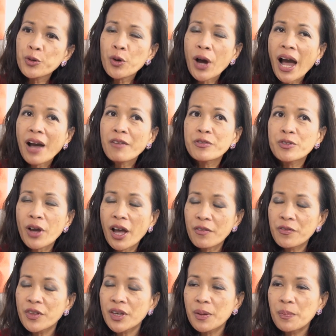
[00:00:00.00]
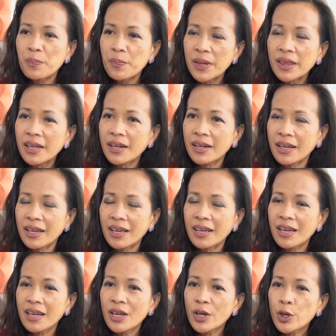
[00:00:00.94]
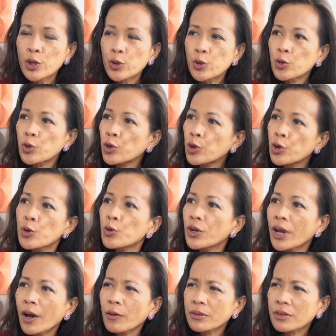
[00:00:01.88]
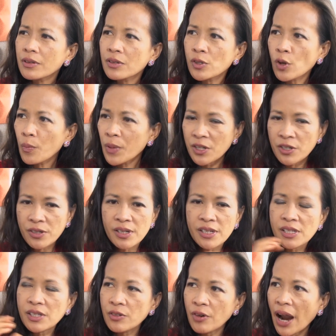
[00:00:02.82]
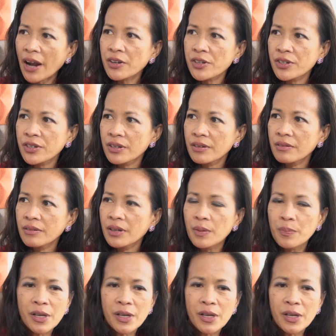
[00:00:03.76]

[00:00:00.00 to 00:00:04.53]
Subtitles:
you have to have the ability to tune out so much distraction.